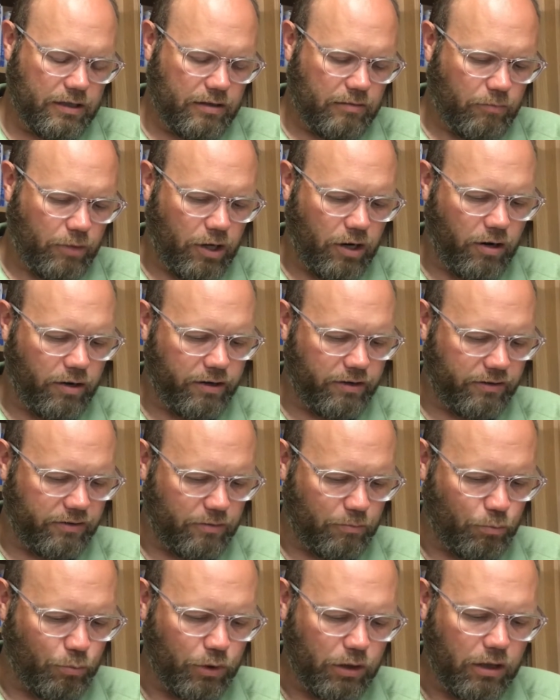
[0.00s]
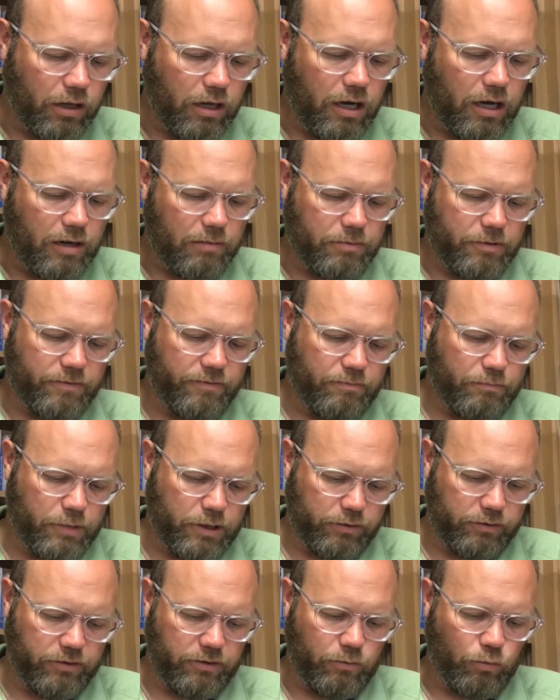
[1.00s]
My heart is a blob of
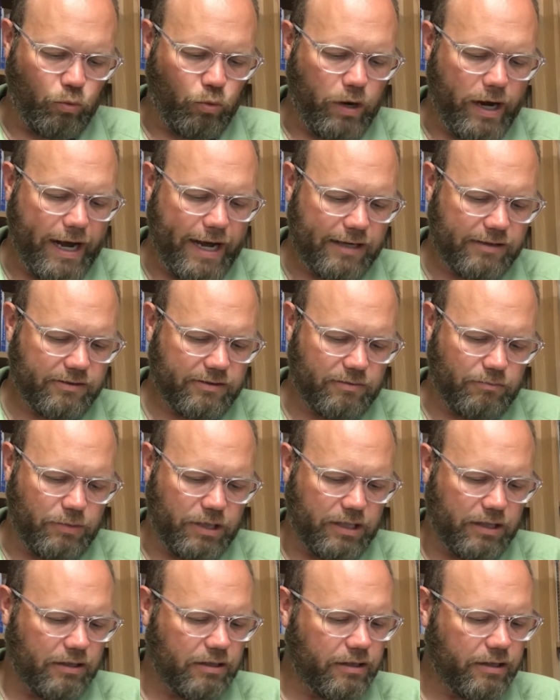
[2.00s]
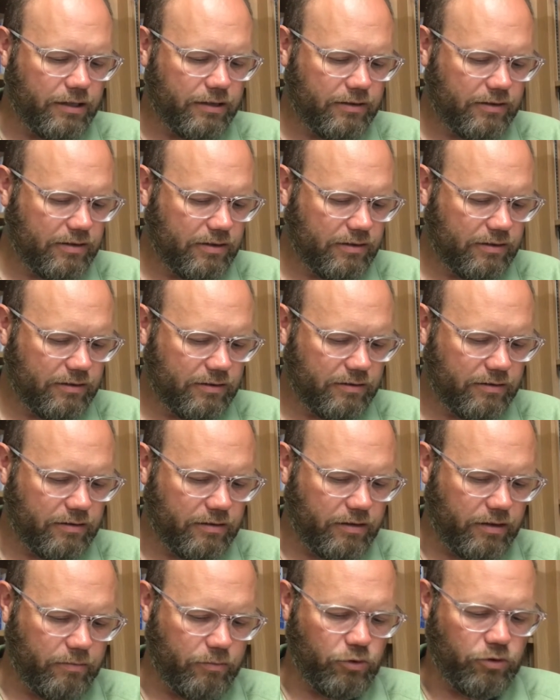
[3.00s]
melted wax in my gut.
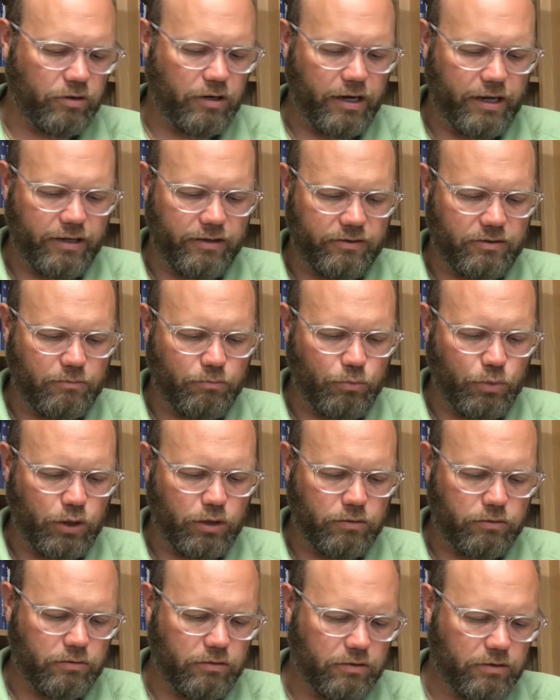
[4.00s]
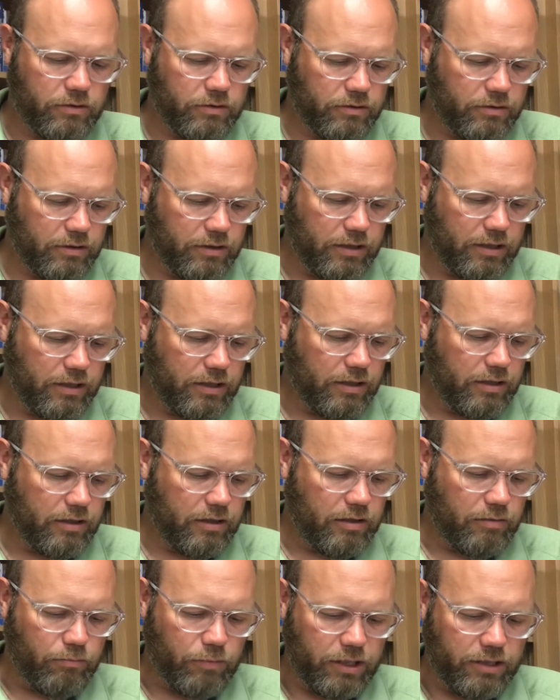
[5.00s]
I'm dry as a bone.
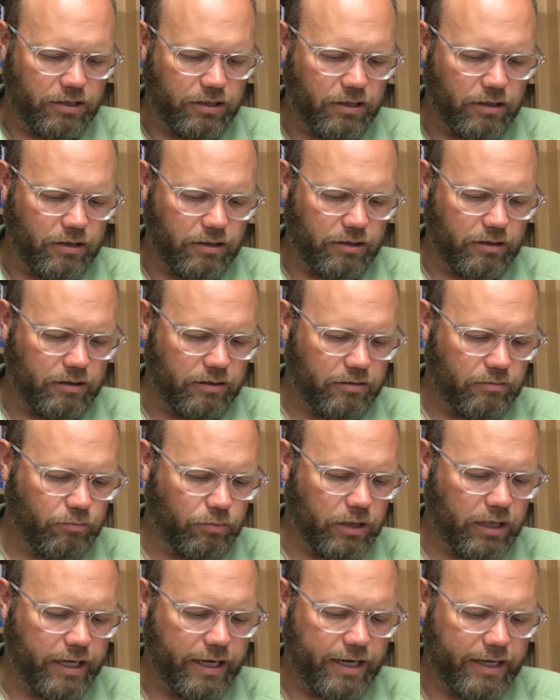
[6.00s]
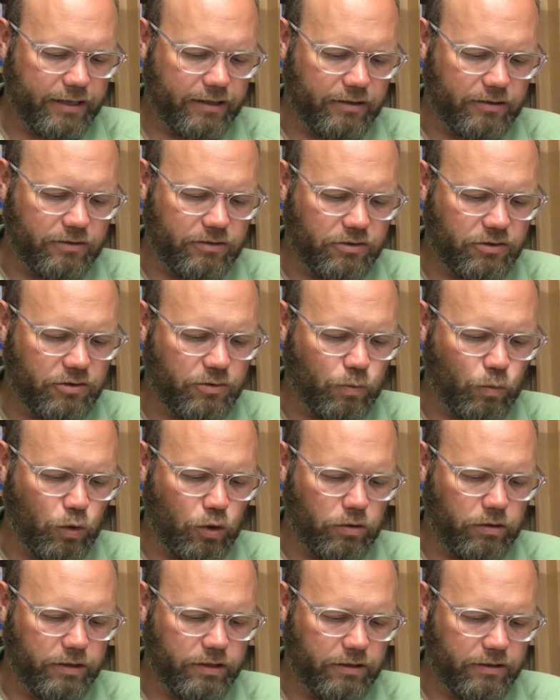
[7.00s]
My tongue, black and
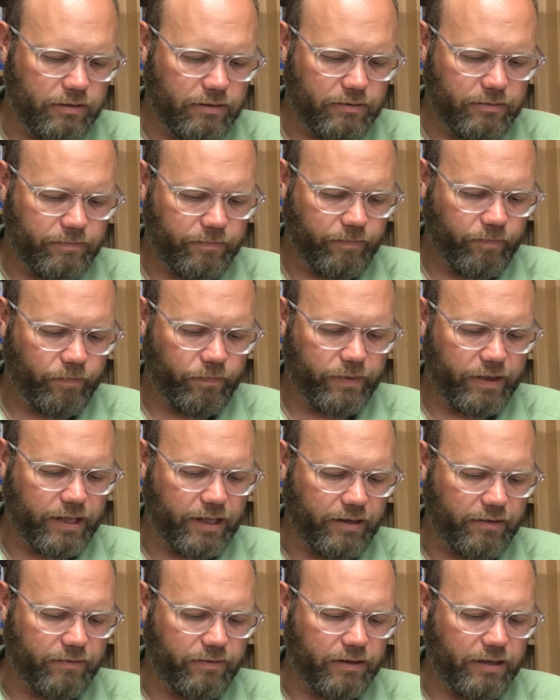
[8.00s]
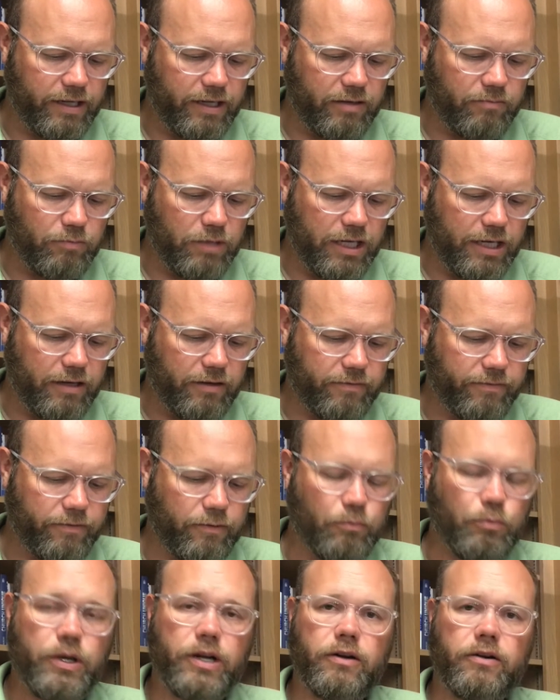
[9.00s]
swollen, they have laid me out
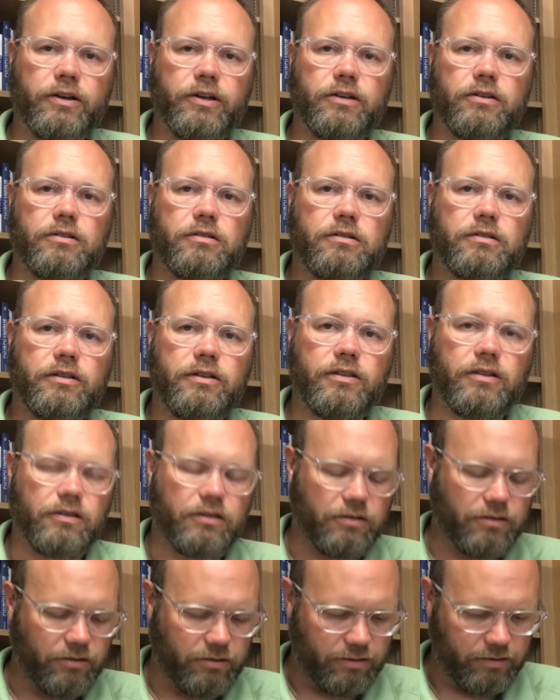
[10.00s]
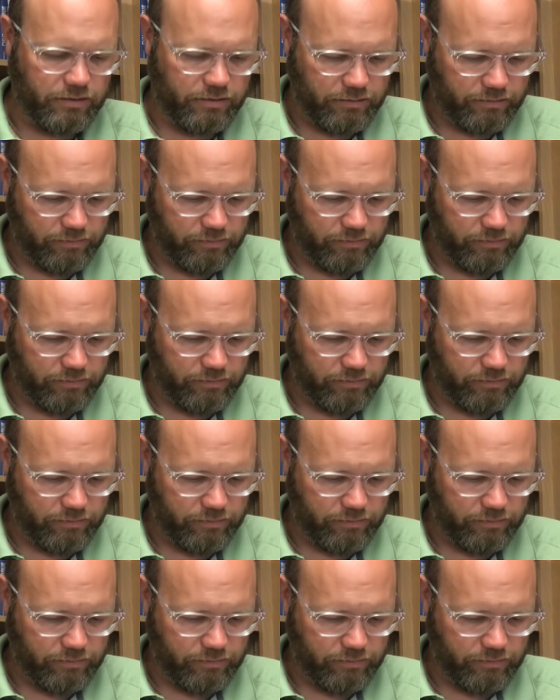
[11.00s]
for burial in the dirt.